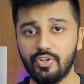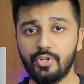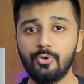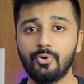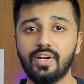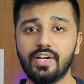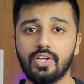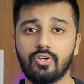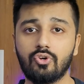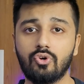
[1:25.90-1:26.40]
when you
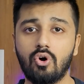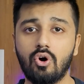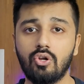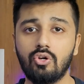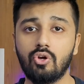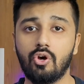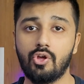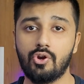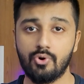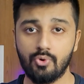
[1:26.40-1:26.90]
get a
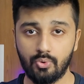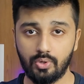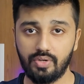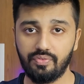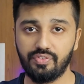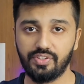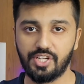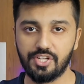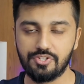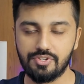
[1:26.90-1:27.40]
call or a
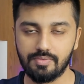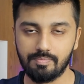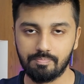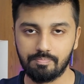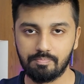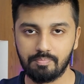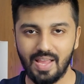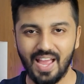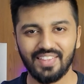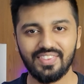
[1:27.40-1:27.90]
notification,
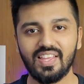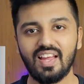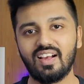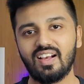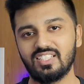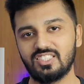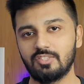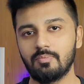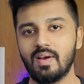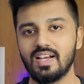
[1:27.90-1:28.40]
and they are
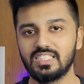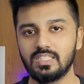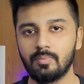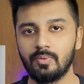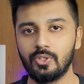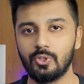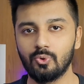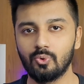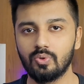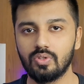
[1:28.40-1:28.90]

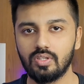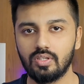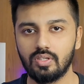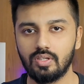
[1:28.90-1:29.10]
customizable too.